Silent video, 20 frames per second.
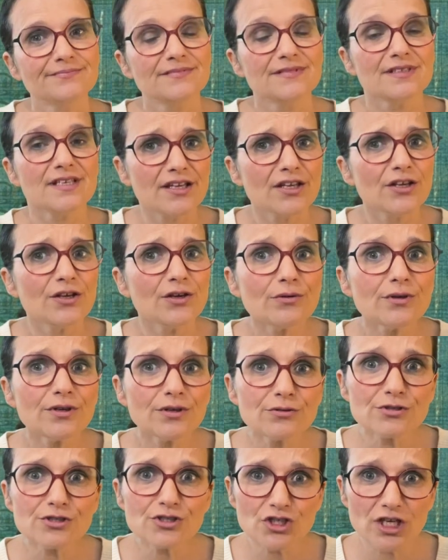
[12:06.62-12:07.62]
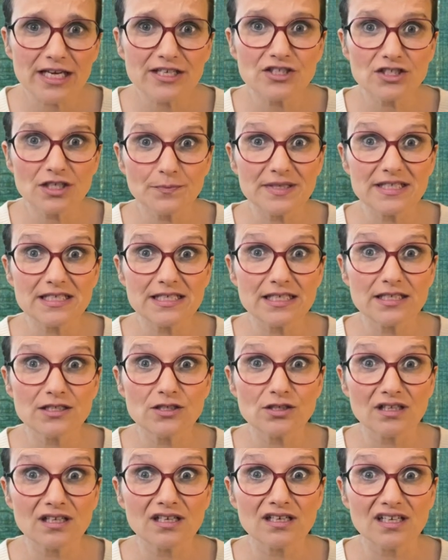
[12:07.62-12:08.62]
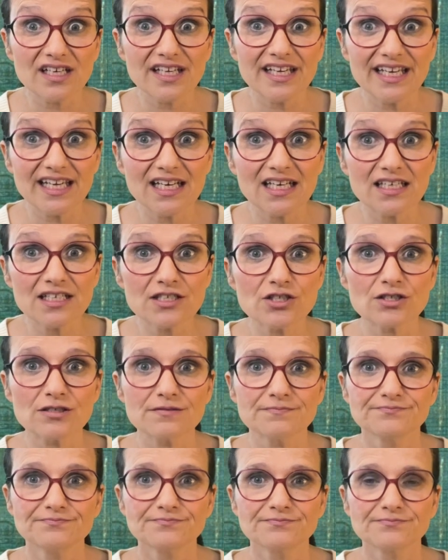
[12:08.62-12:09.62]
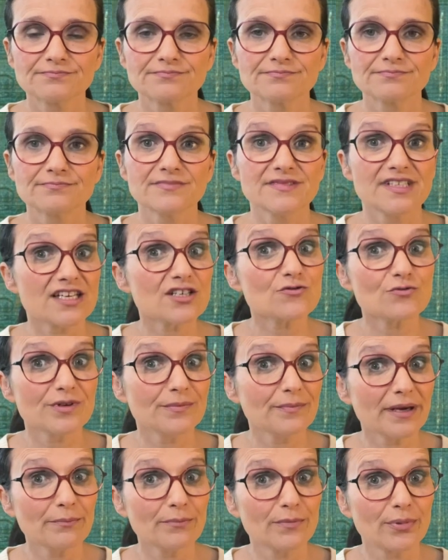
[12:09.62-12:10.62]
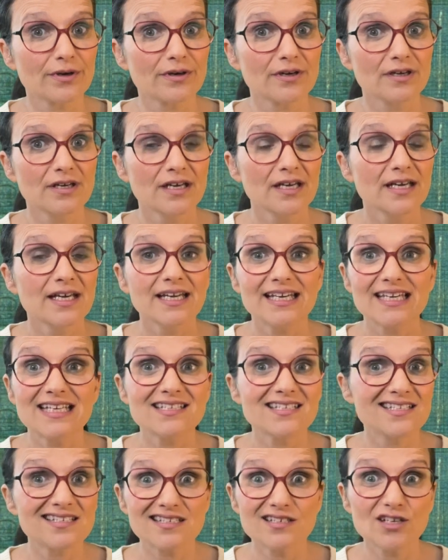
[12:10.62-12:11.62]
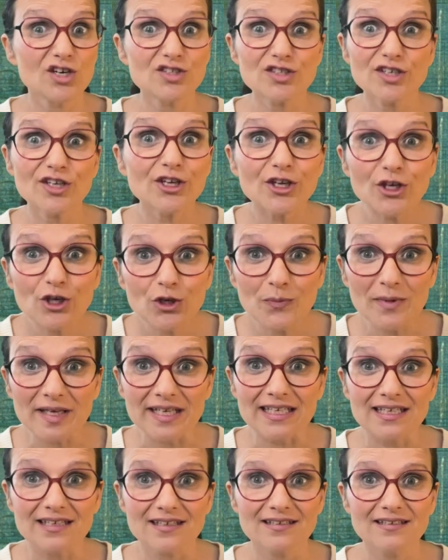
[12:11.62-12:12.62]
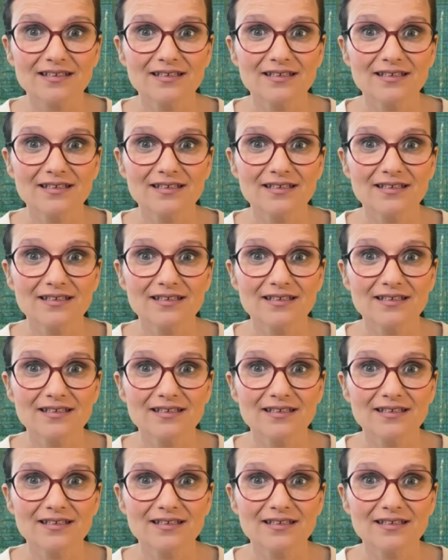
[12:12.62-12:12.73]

Can you use ChatGPT to learn English? Just remember, it is not human.